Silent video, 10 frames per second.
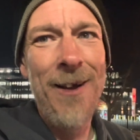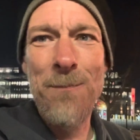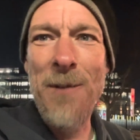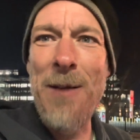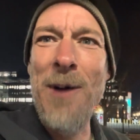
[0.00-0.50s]

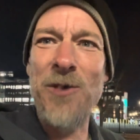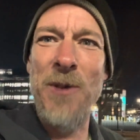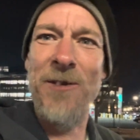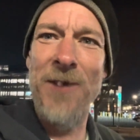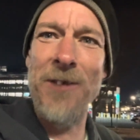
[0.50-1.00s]
They must
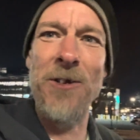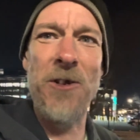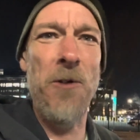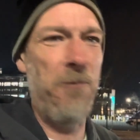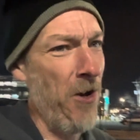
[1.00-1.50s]
be addicted to
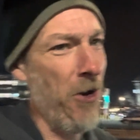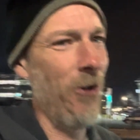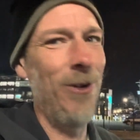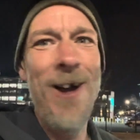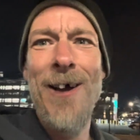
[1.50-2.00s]
the
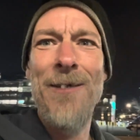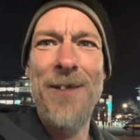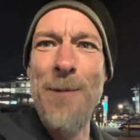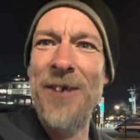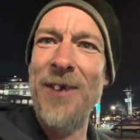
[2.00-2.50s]
food.
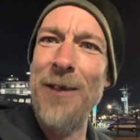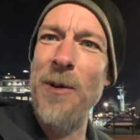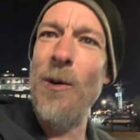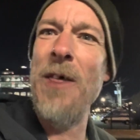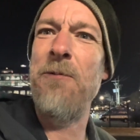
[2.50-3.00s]
That's
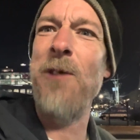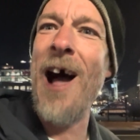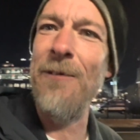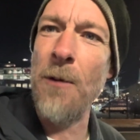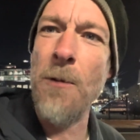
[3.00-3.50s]
be why they
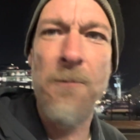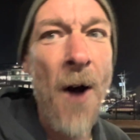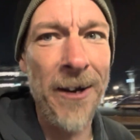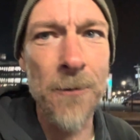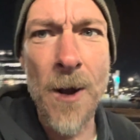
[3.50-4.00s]
fly in from the
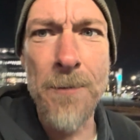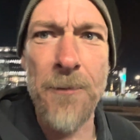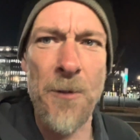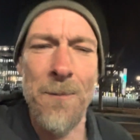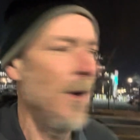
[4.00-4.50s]
fucking river
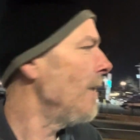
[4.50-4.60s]
from...